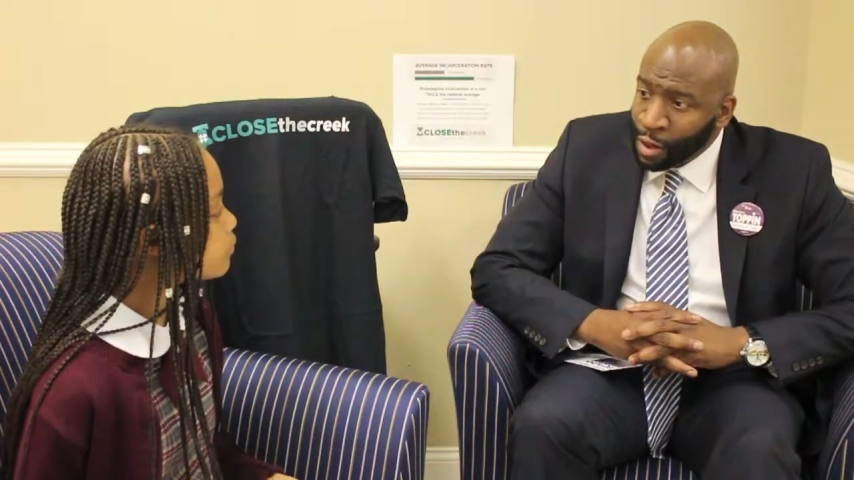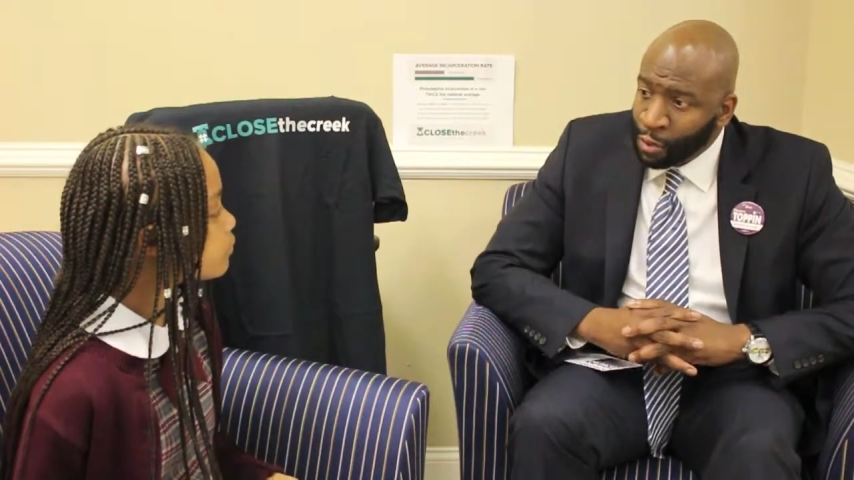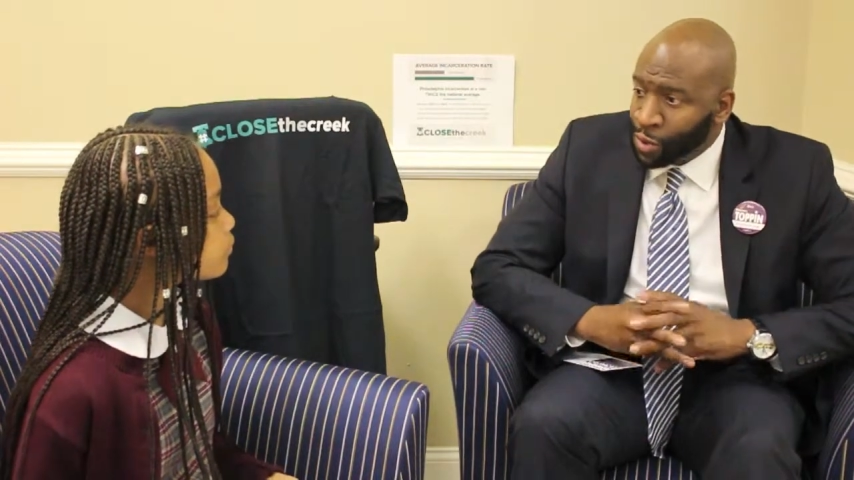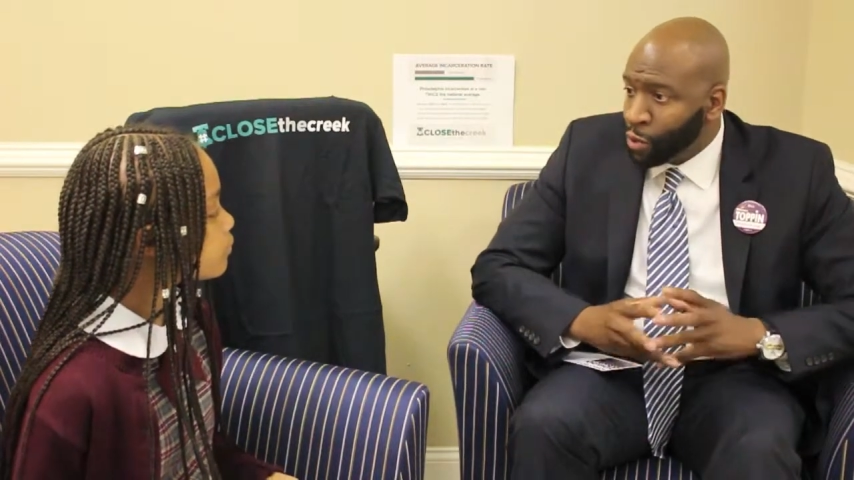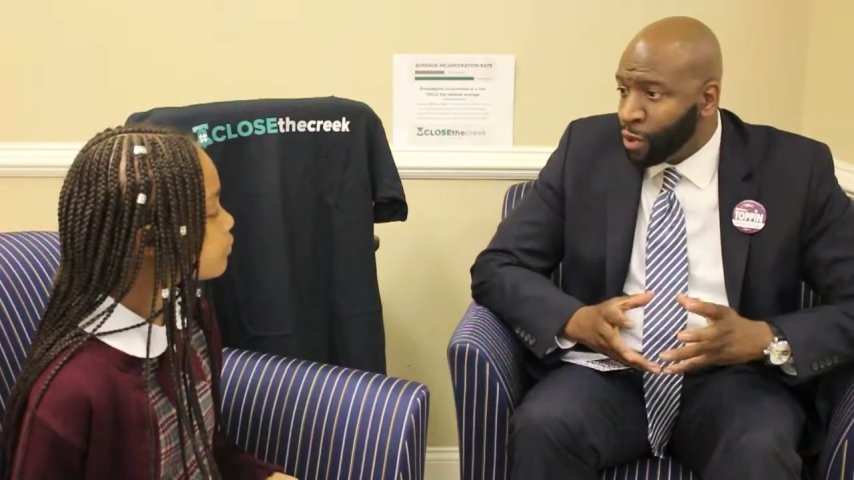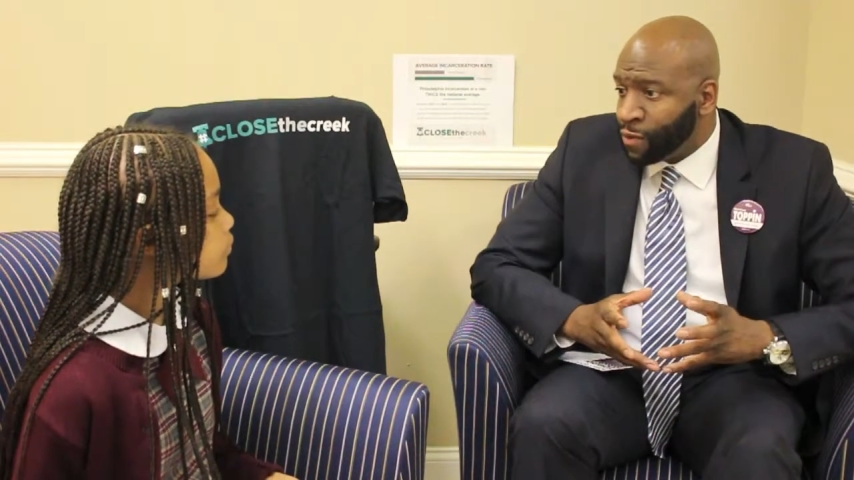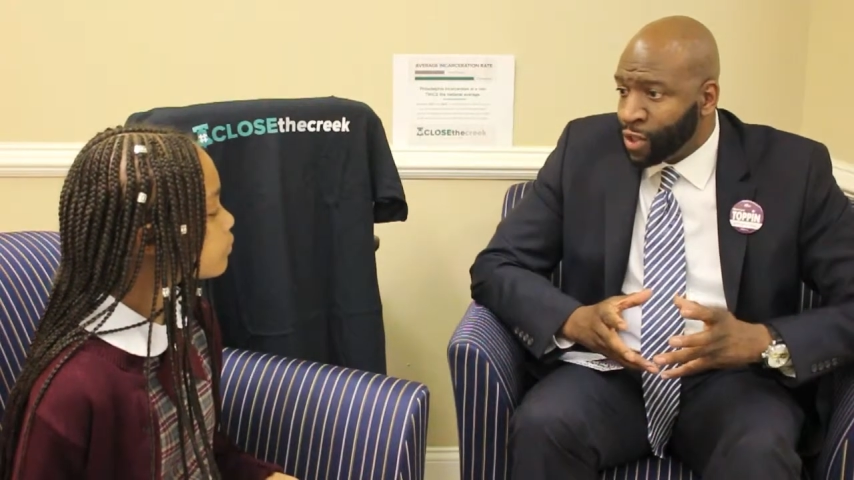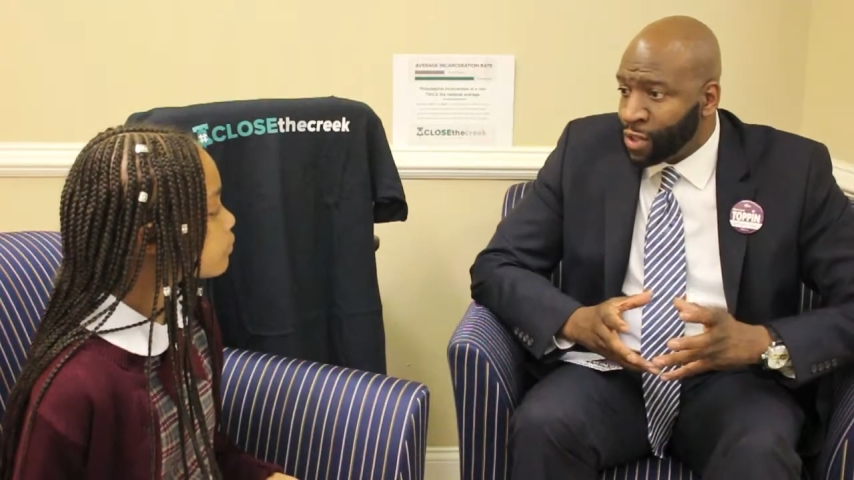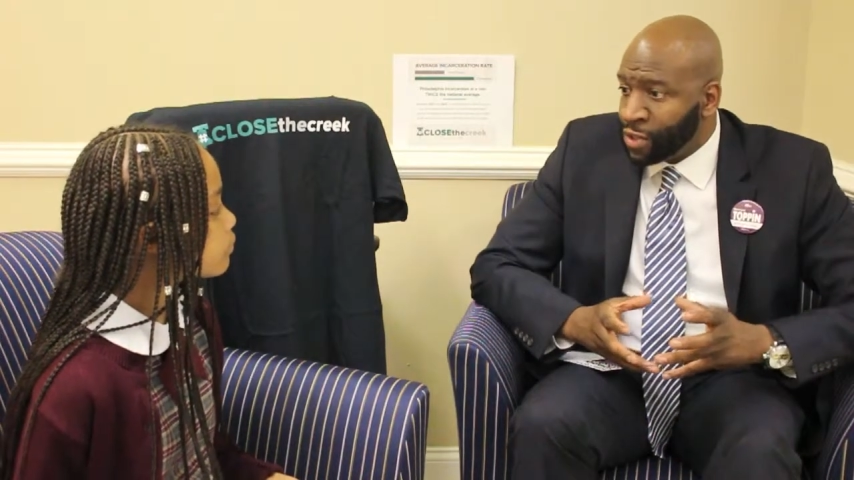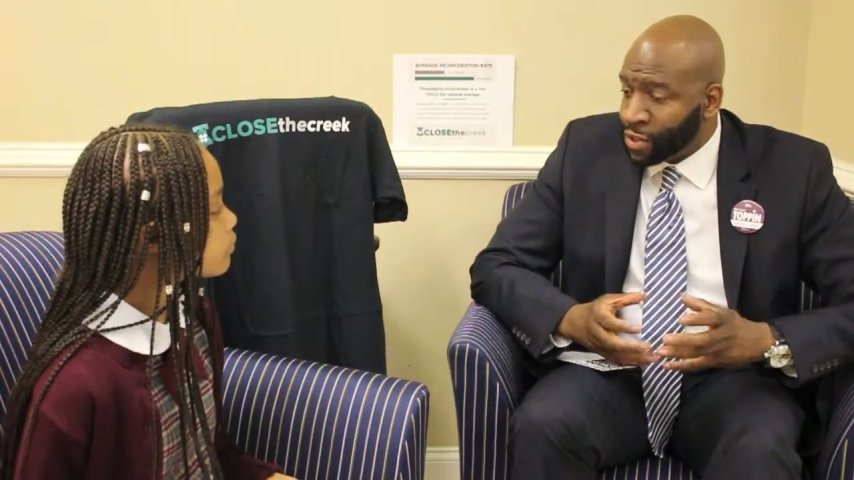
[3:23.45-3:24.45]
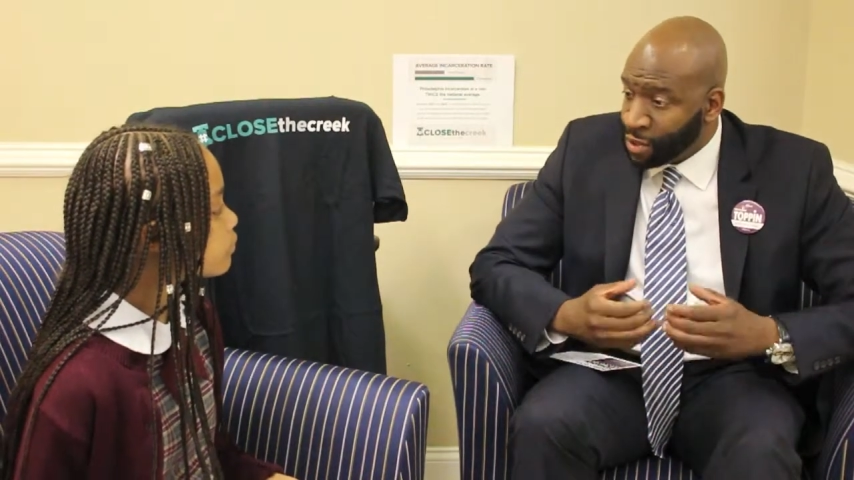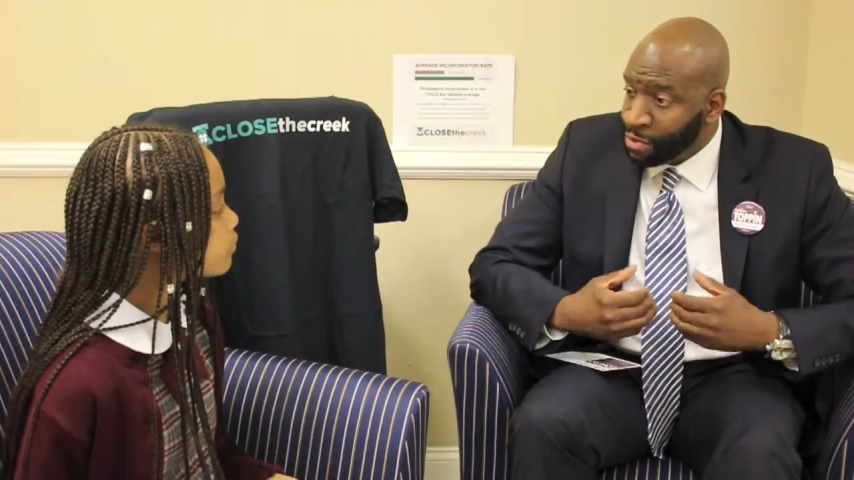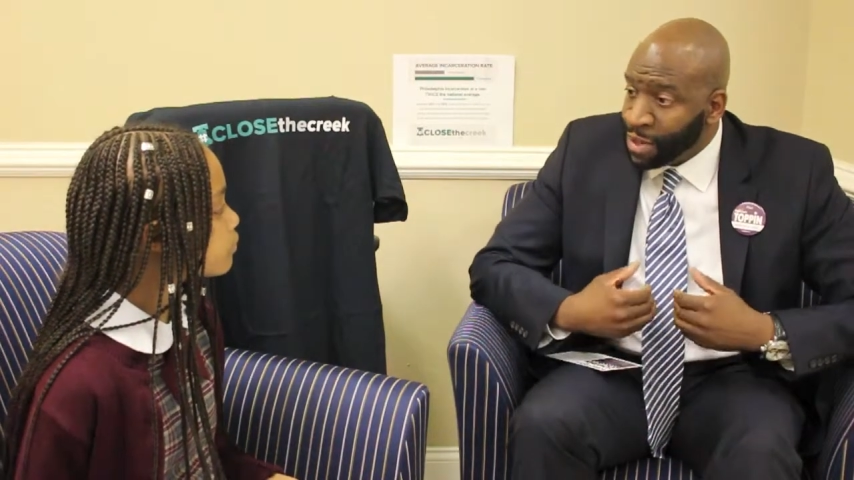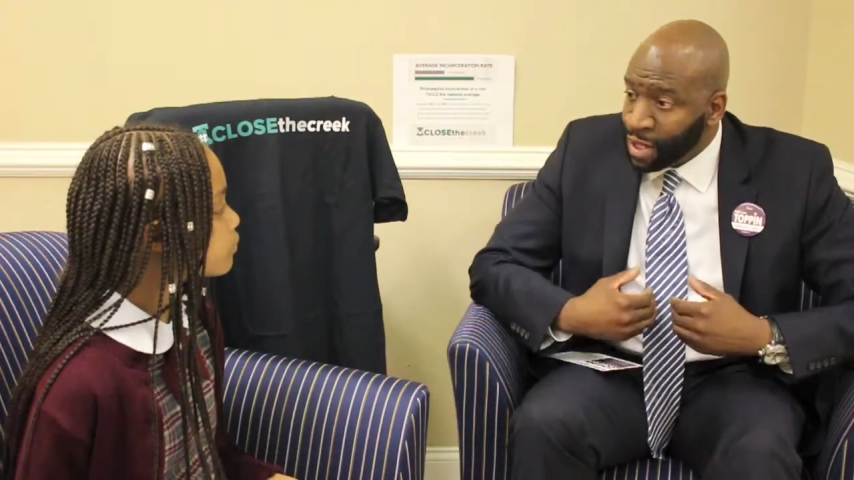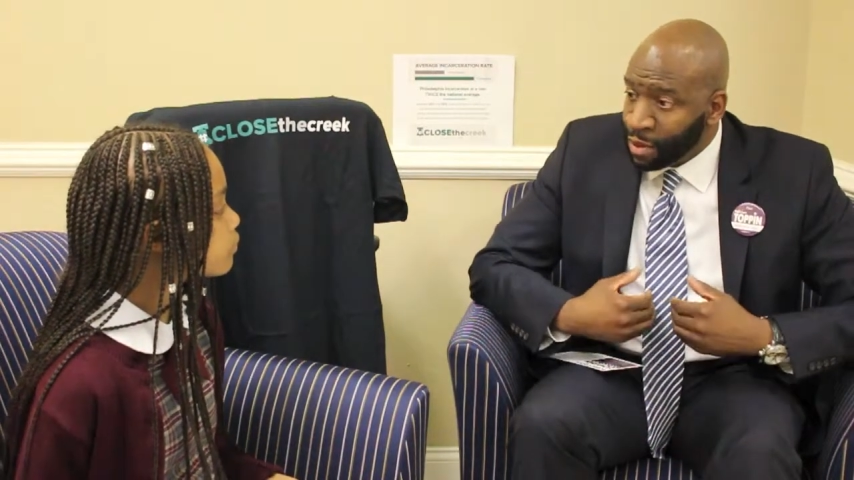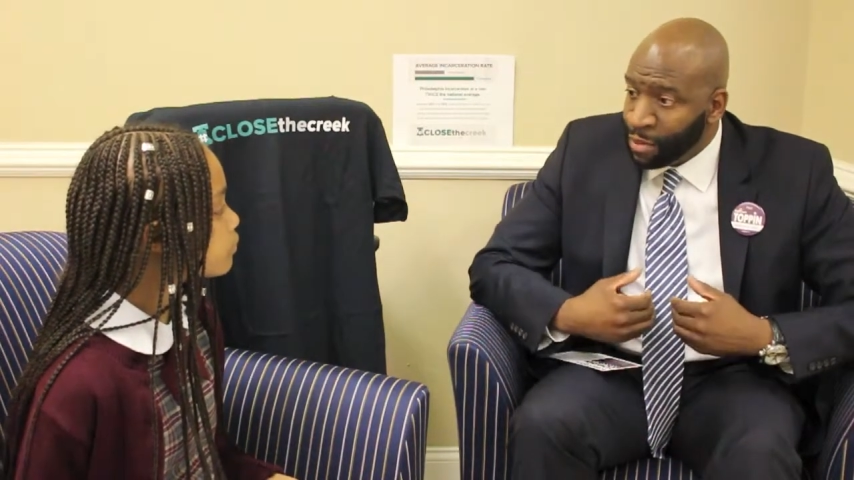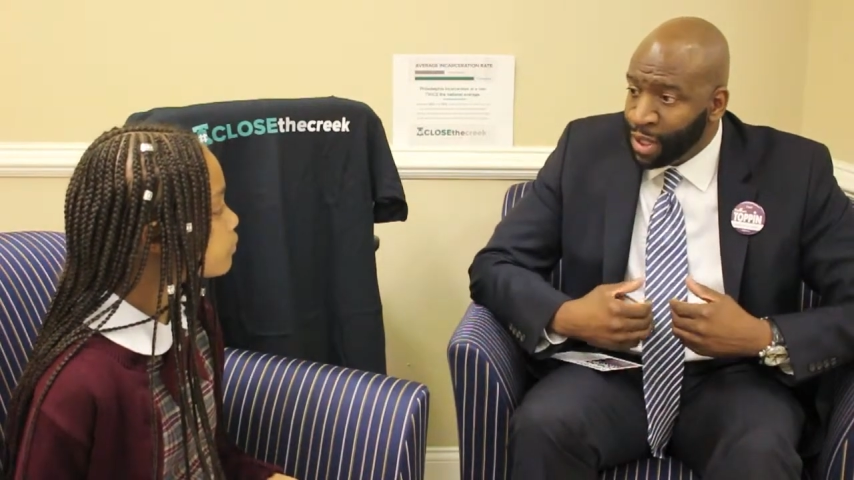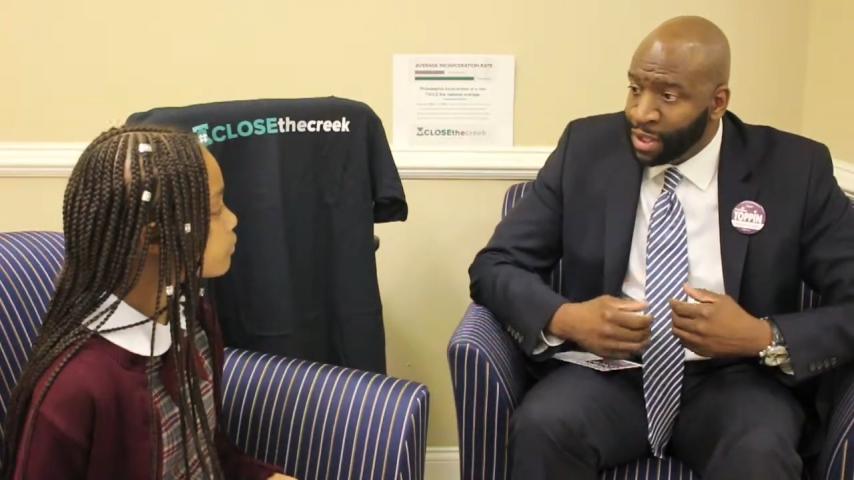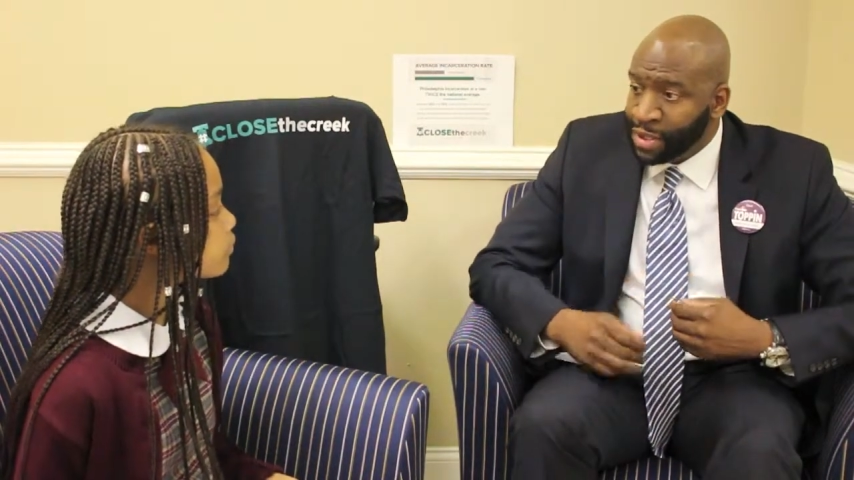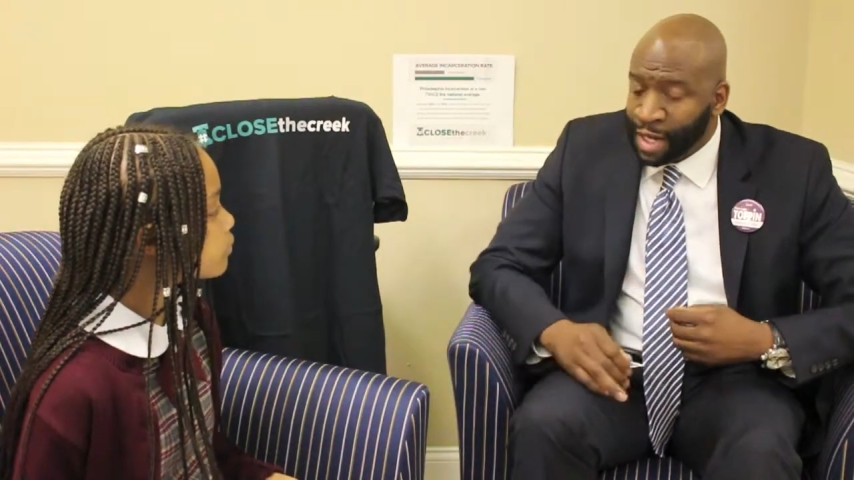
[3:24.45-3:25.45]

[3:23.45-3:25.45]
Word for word: Restorative justice to me means